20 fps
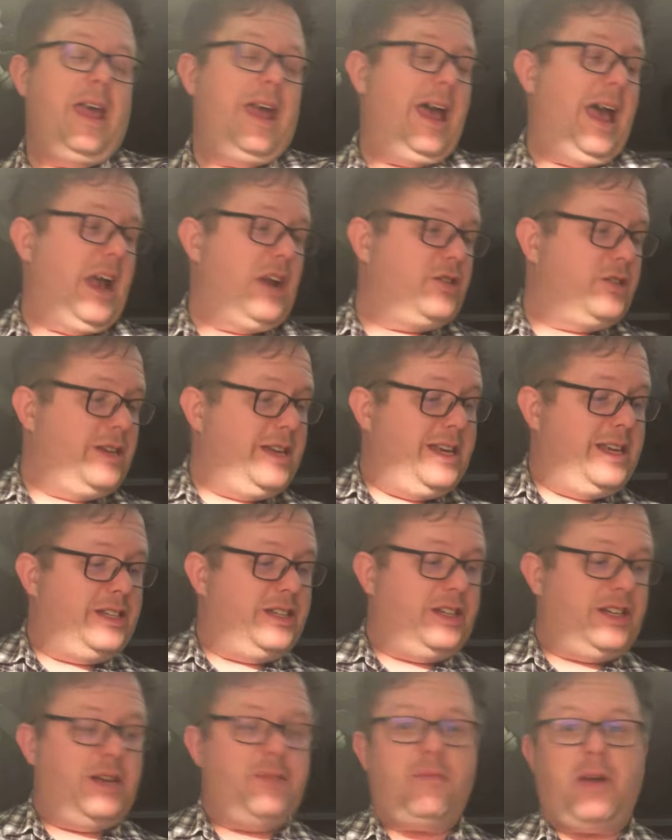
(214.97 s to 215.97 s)
actually
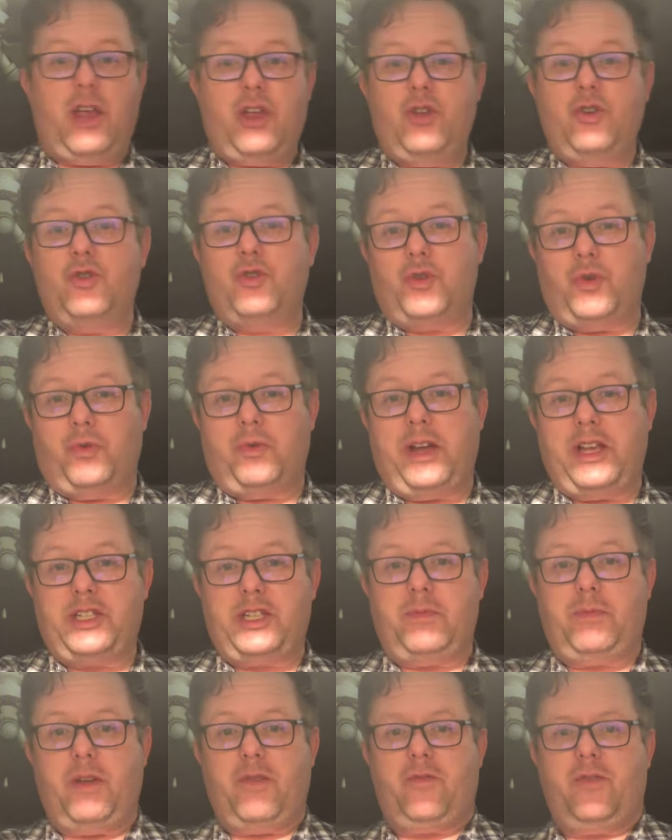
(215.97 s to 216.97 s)
isn't in my usual
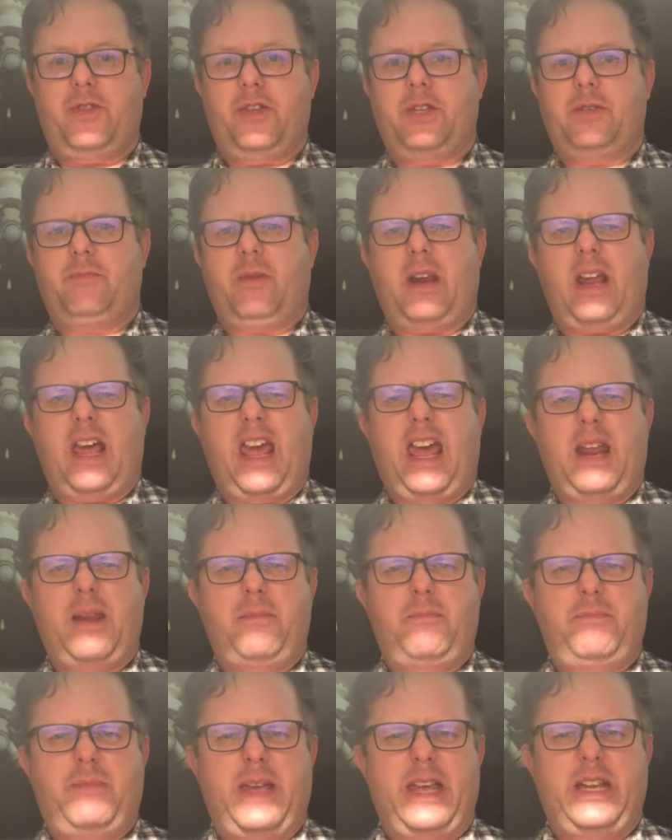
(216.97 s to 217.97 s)
recipe for this, but I had a
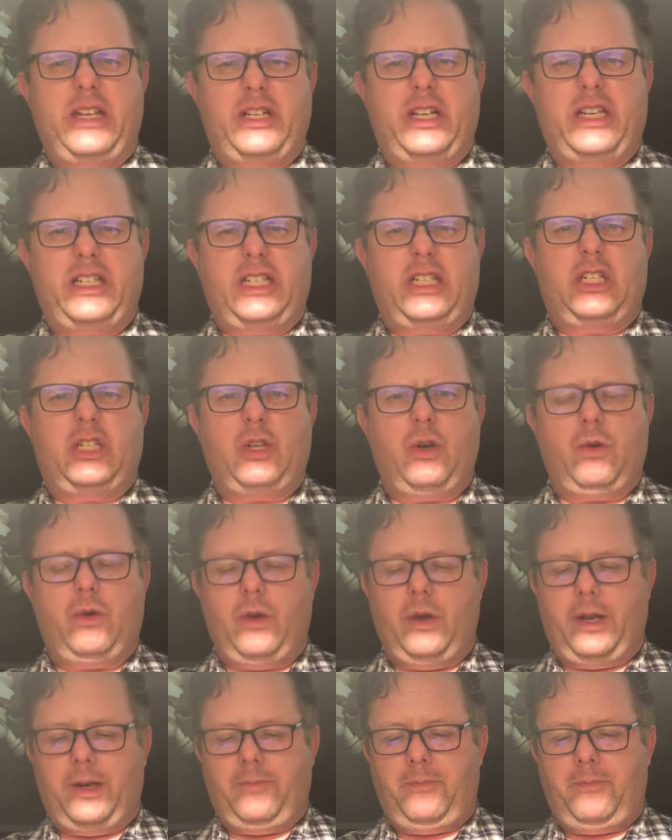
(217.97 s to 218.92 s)
pinch because it's so good.